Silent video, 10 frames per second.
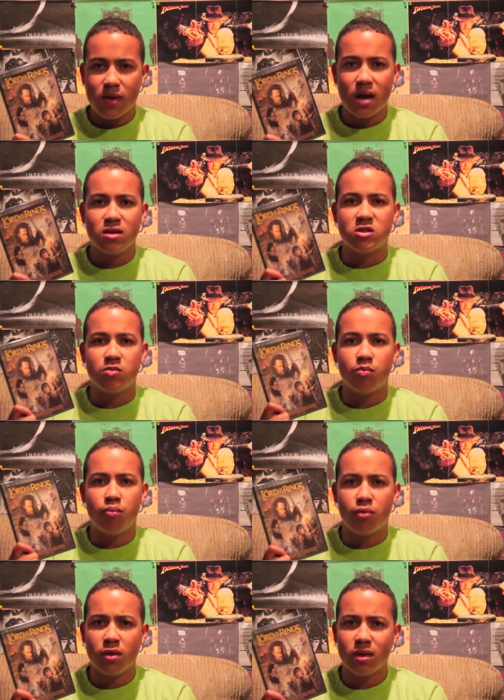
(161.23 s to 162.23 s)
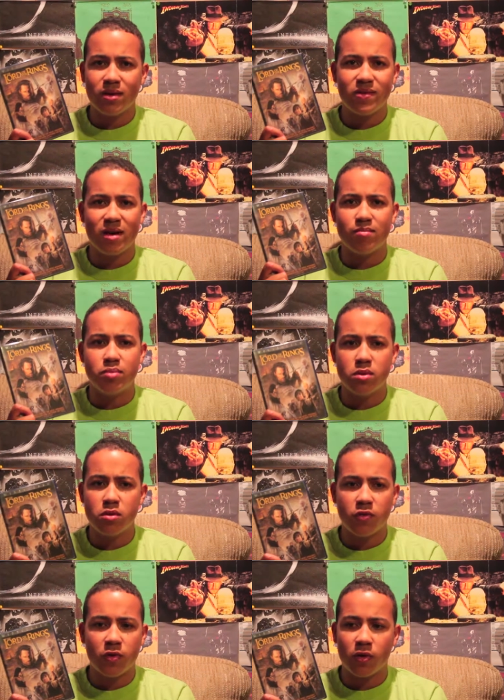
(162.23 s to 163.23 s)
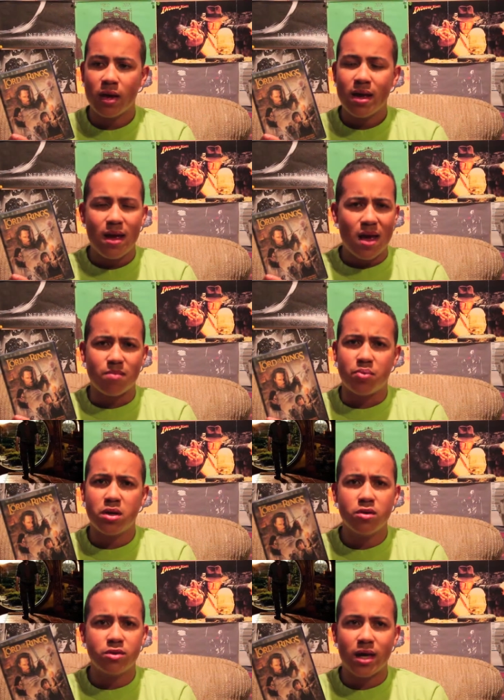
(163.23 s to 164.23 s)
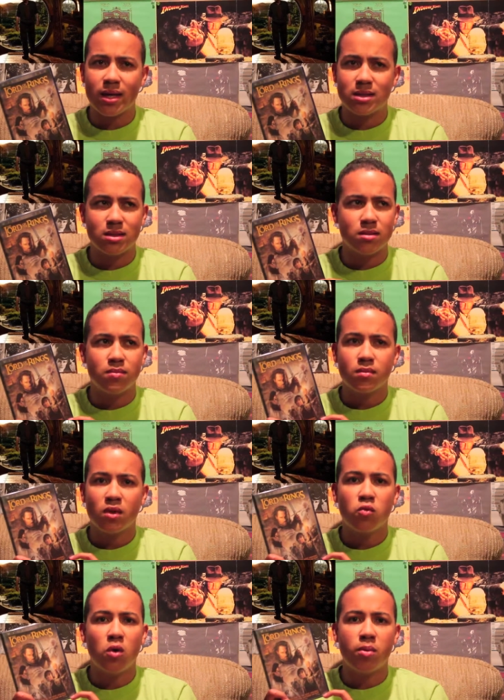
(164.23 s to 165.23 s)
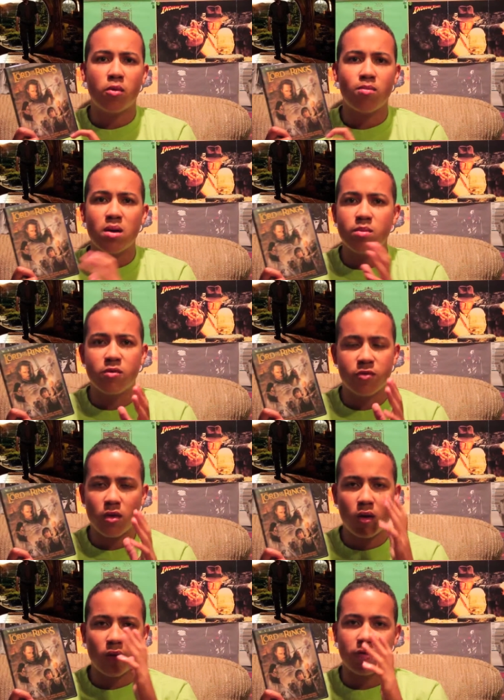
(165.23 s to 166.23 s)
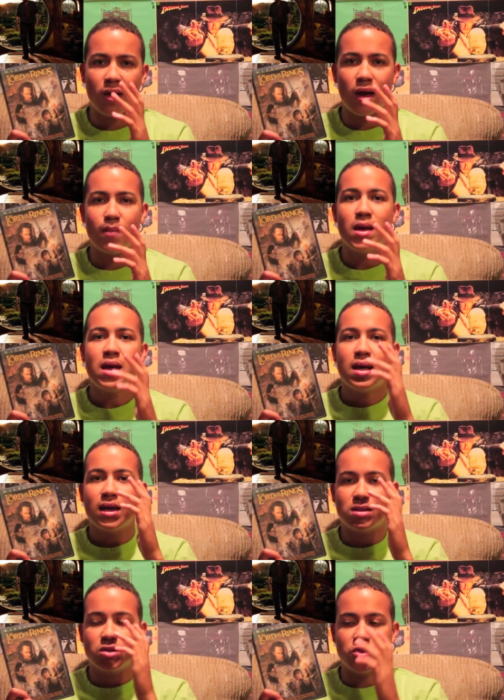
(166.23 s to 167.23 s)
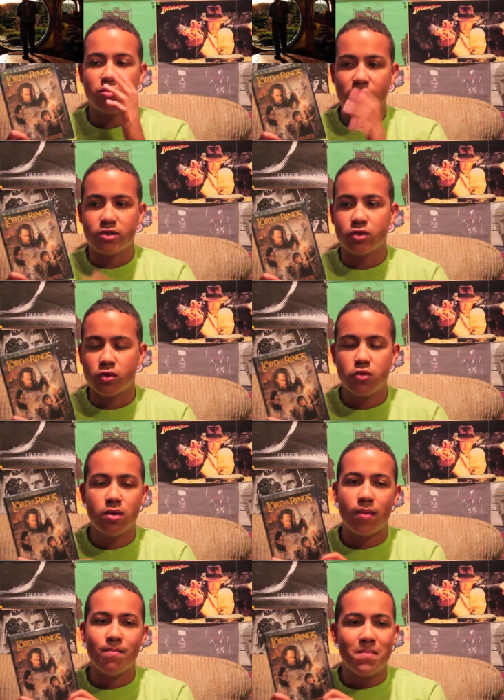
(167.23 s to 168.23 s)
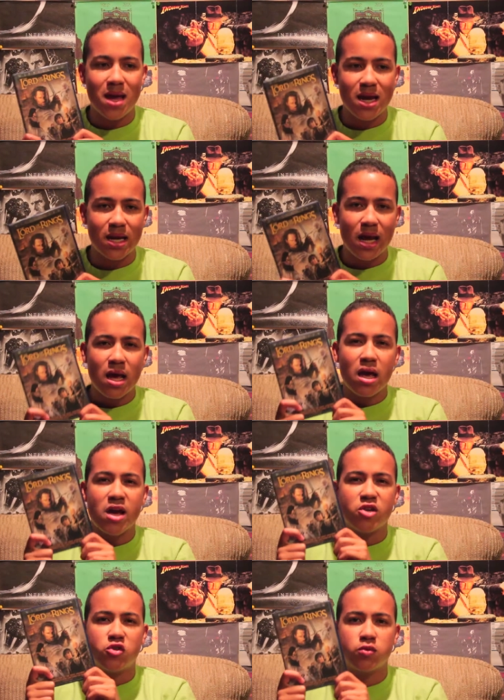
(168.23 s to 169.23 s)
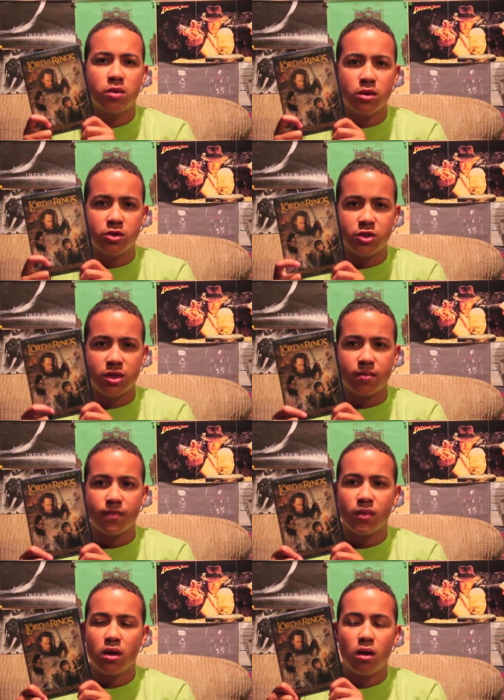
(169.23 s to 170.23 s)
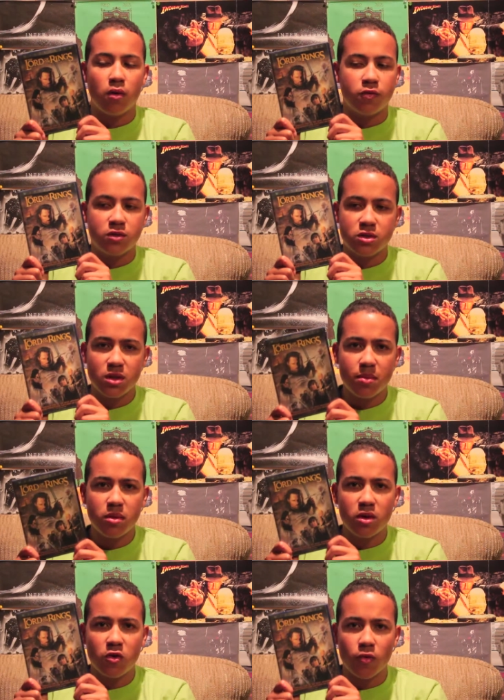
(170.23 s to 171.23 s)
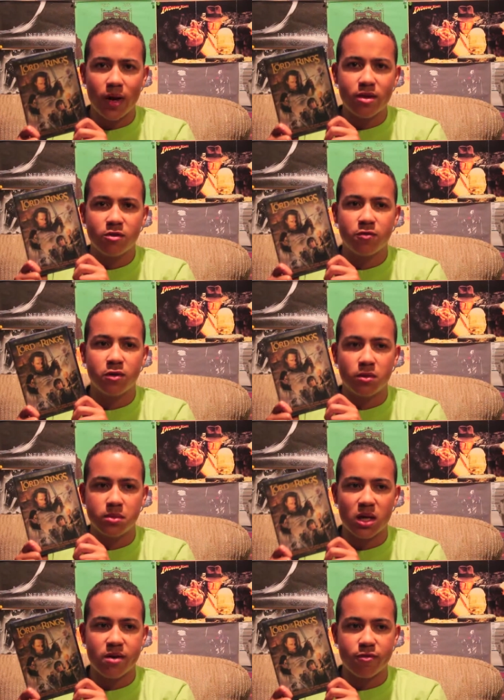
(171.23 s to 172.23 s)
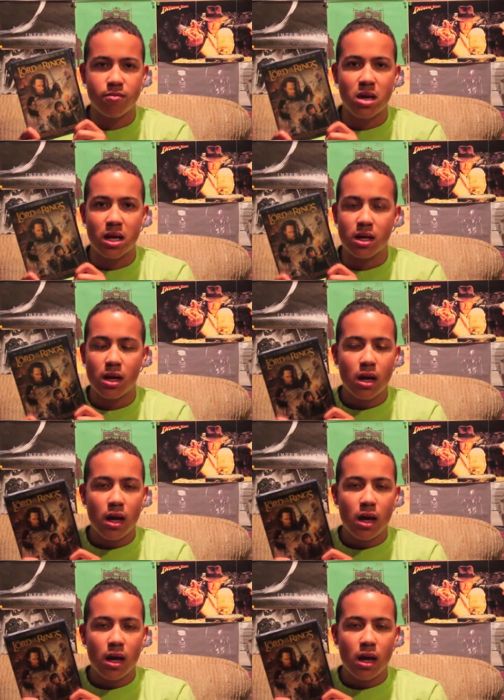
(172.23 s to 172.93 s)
That is brilliant and beautiful, and Peter Jackson will be remembered for all time as a director who made a trilogy of some of the greatest films ever made.